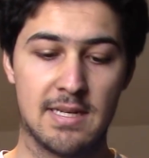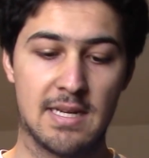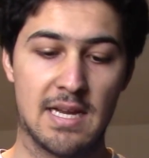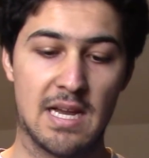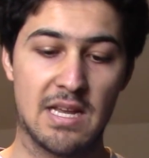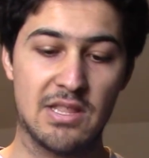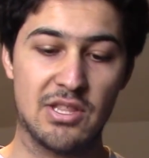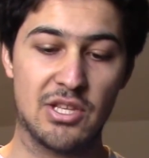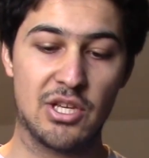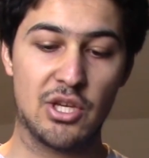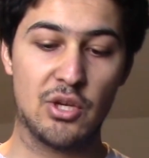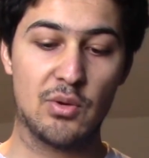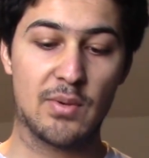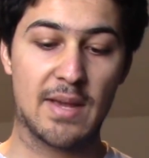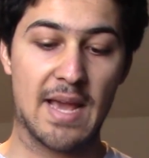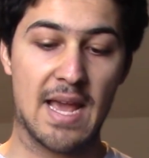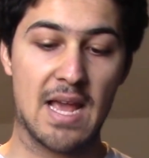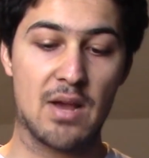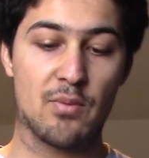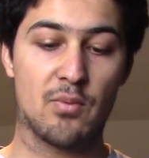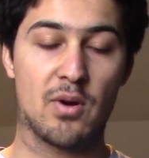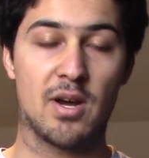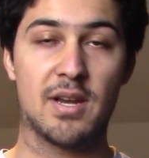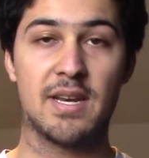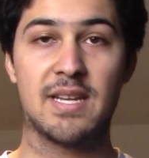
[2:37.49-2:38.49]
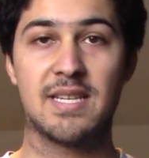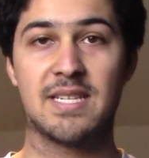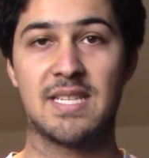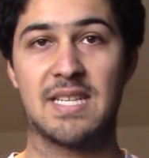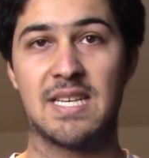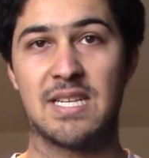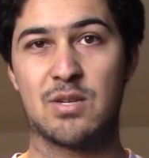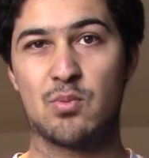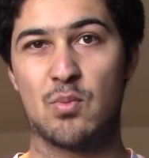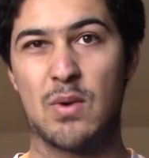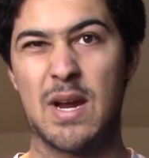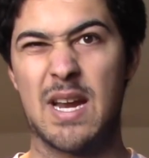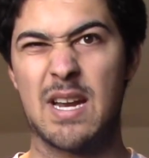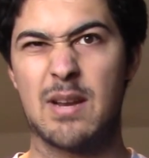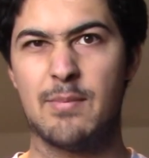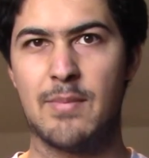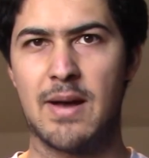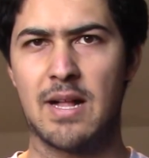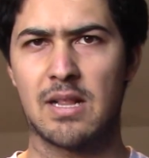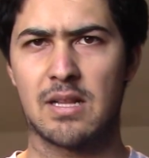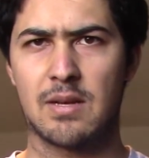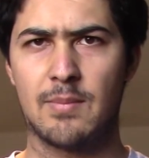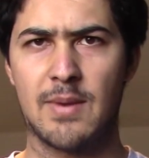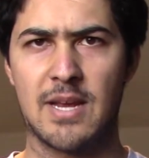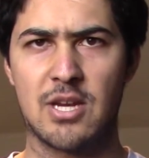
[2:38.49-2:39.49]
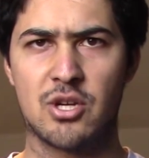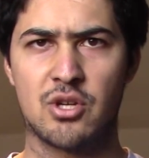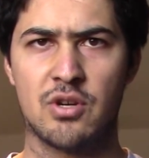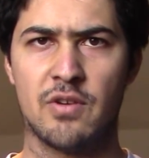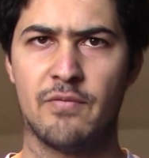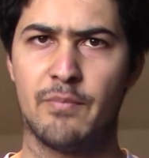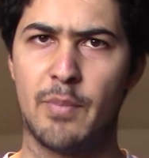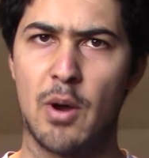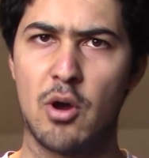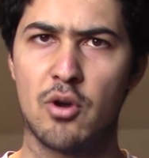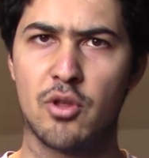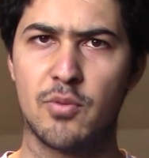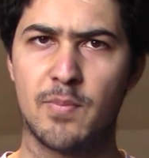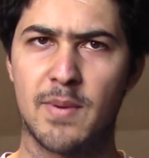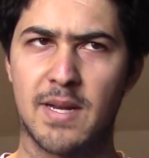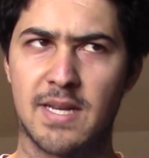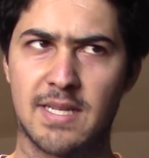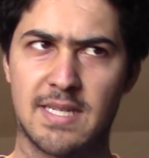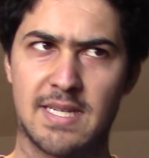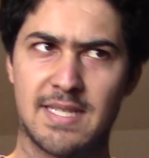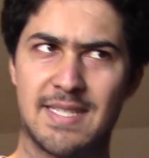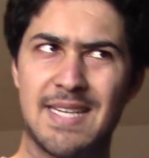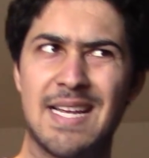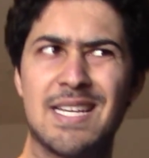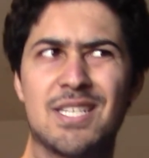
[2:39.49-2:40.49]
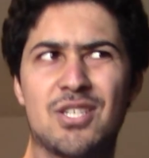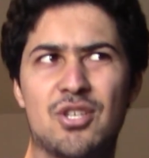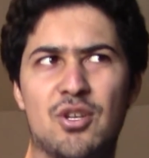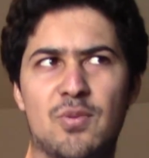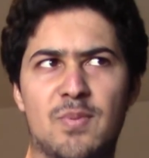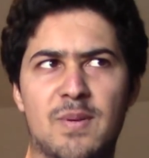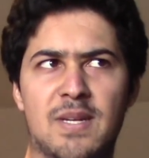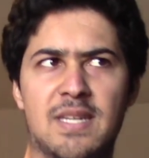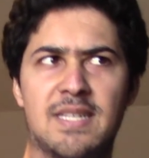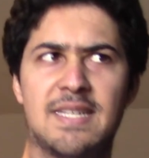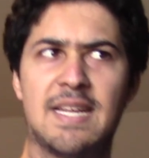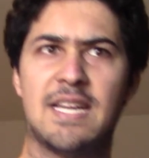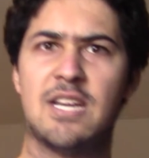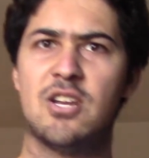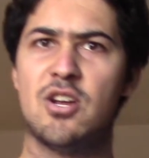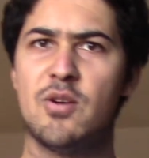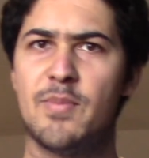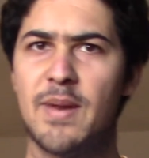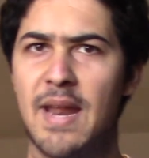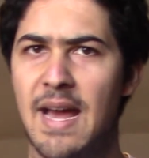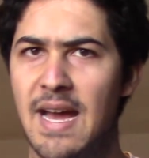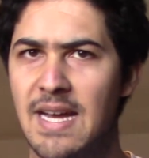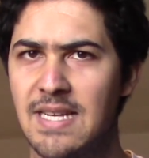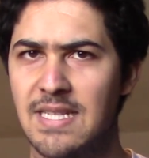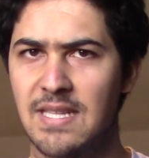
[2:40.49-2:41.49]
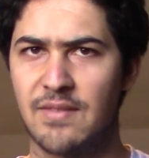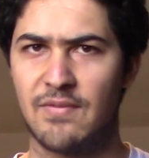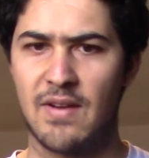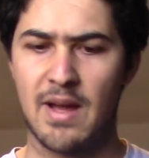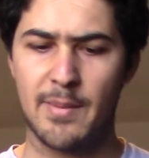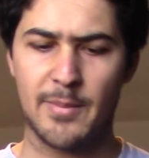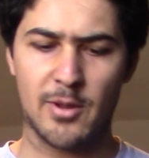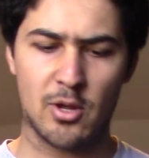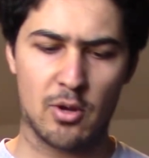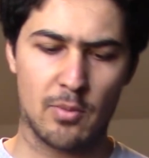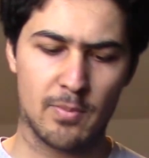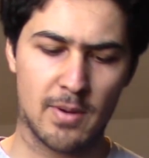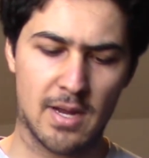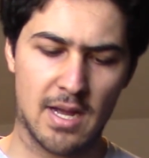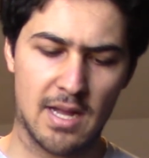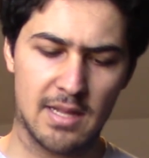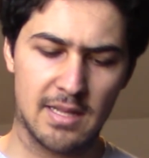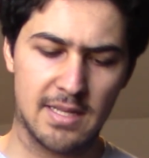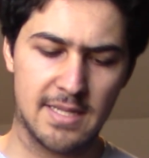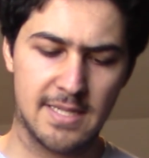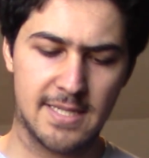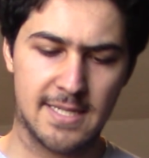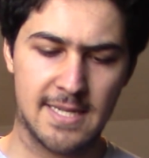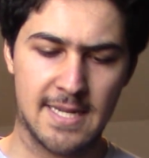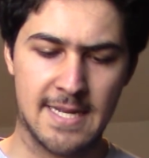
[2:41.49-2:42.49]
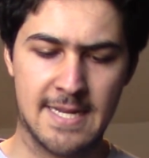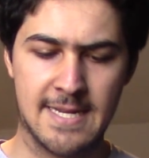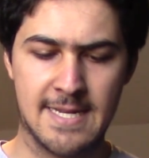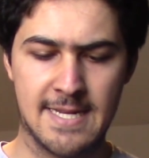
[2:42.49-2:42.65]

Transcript: and the UK one is this weird amalgamation of both because it says Super Nintendo but it has the Famicom colours.